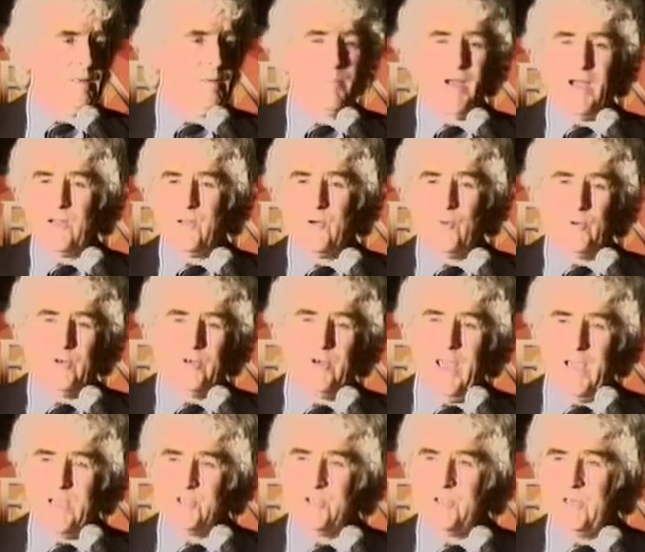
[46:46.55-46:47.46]
Banco
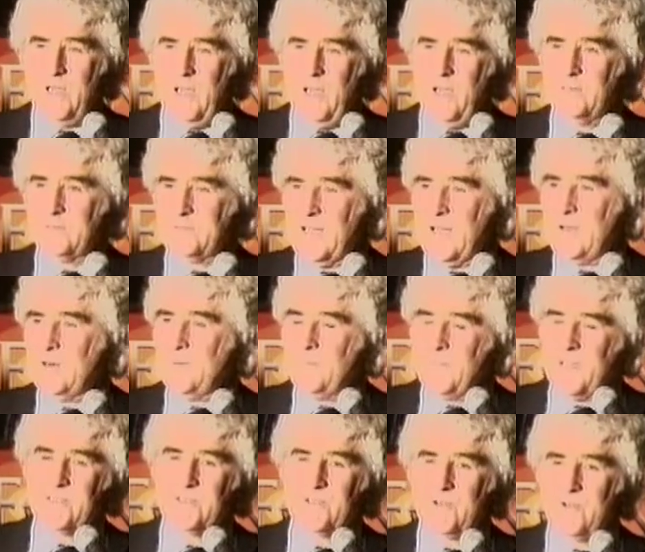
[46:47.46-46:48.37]
Internacional, down in
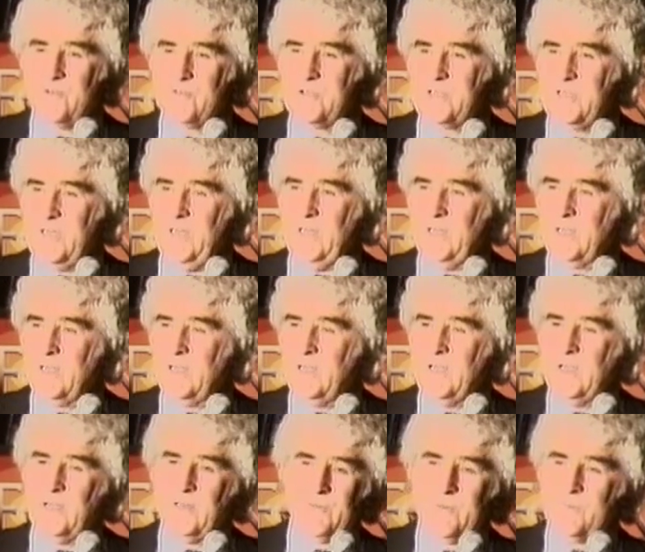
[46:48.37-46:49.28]
Mexico City,
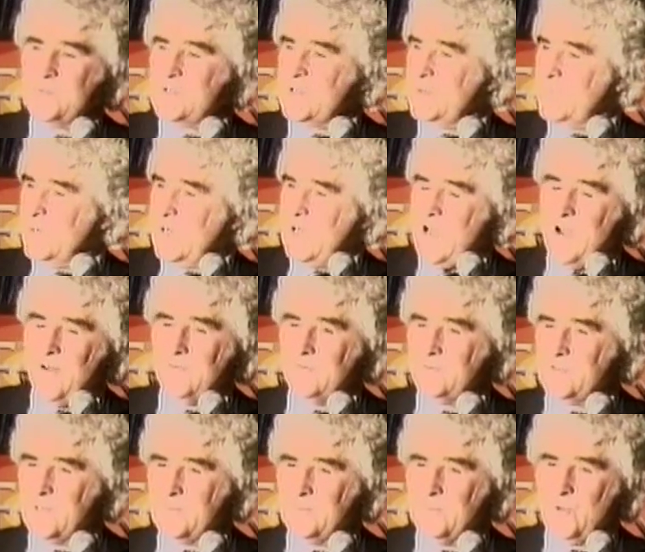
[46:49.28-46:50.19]
from some
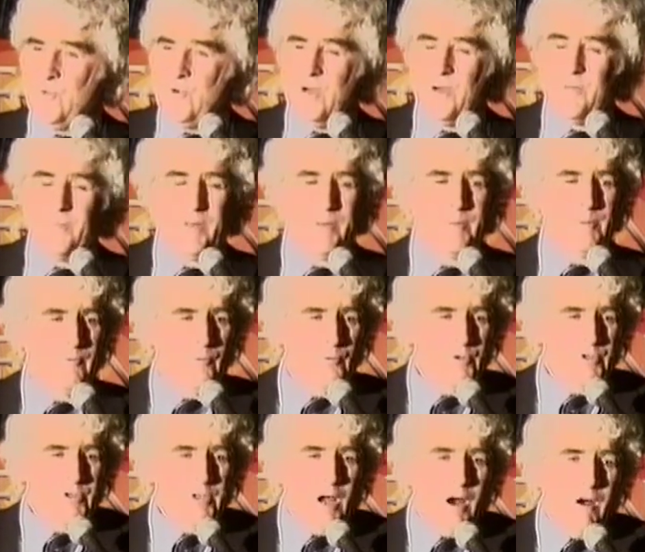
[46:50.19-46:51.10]
account, some lawyer by the name of
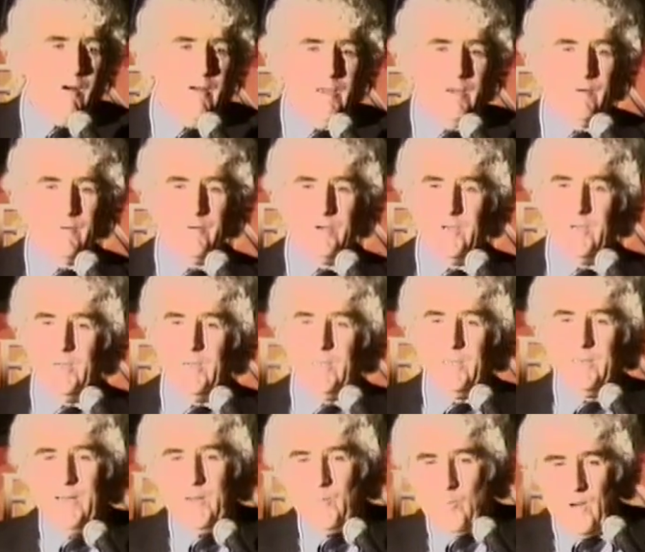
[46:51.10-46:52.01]
Osario.
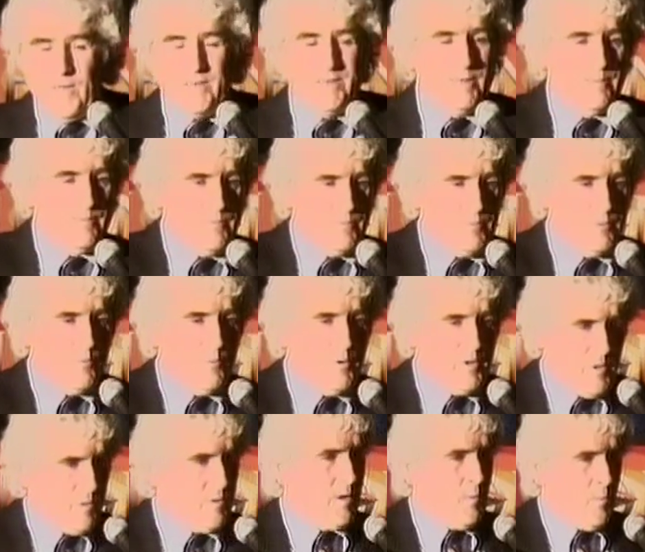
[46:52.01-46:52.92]
And they want the
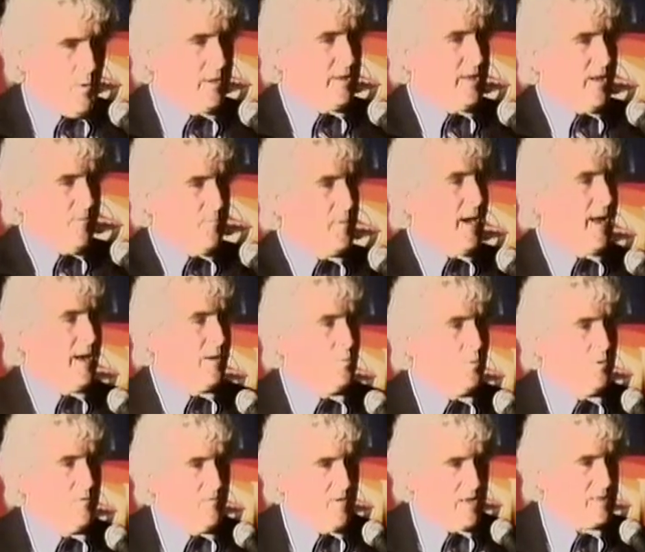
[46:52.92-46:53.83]
FBI
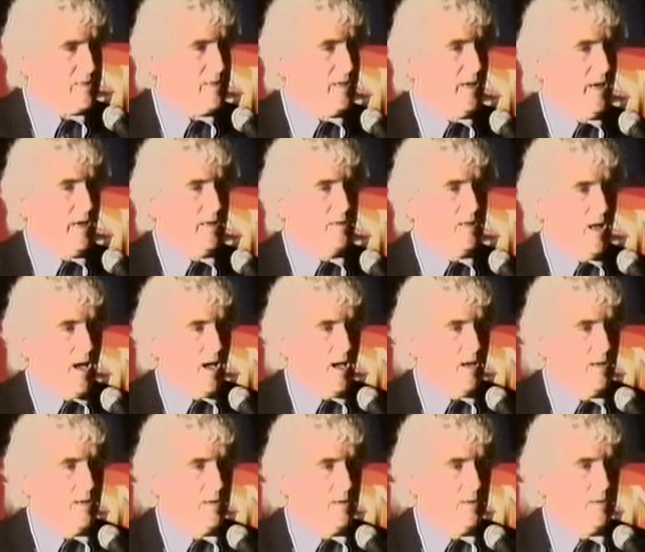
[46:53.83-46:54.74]
to investigate that.